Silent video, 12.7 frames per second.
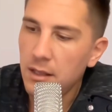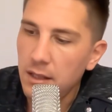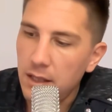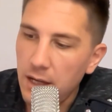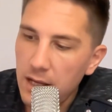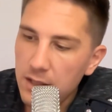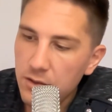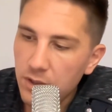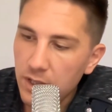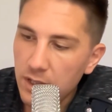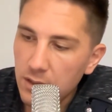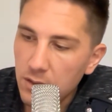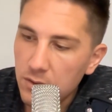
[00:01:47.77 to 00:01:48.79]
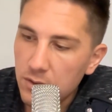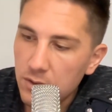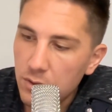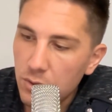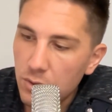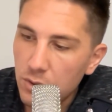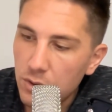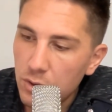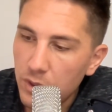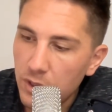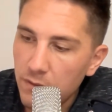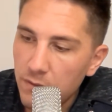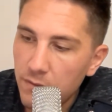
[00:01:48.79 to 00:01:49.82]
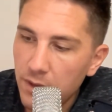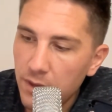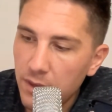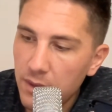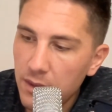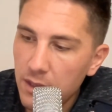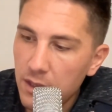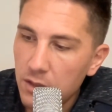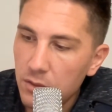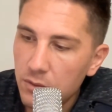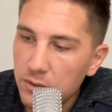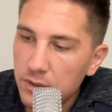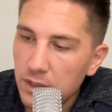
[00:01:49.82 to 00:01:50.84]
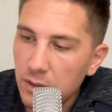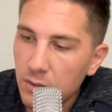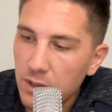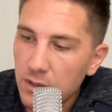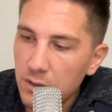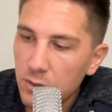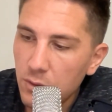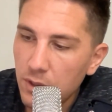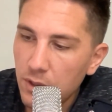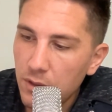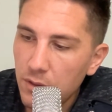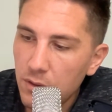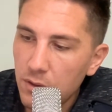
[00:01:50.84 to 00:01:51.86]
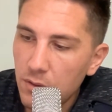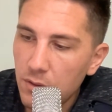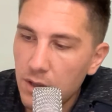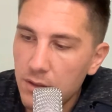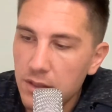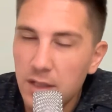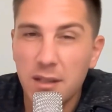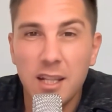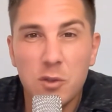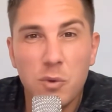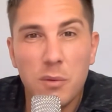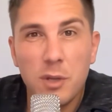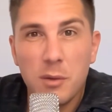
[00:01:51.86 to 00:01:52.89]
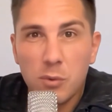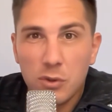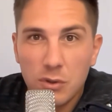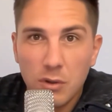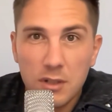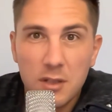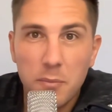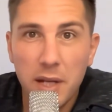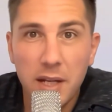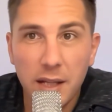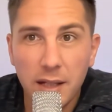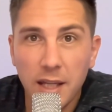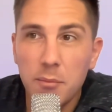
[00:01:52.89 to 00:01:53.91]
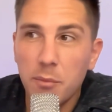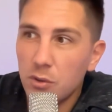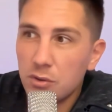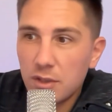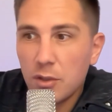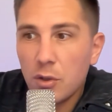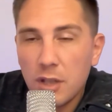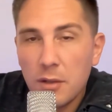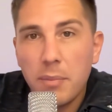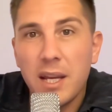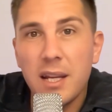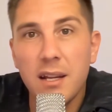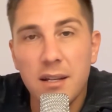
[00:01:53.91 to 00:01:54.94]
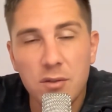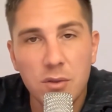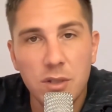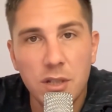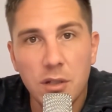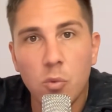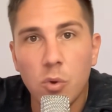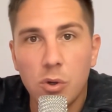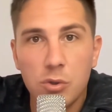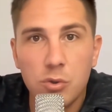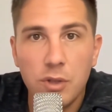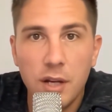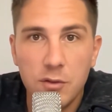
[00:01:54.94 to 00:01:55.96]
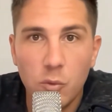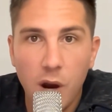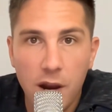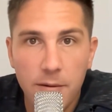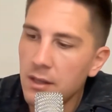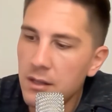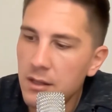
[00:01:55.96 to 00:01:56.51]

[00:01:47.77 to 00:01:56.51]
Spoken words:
And as you get closer to the 25th, you'll see around the 23rd, around here, that's when people start spending again because they know that payday is only 1 or 2 days away.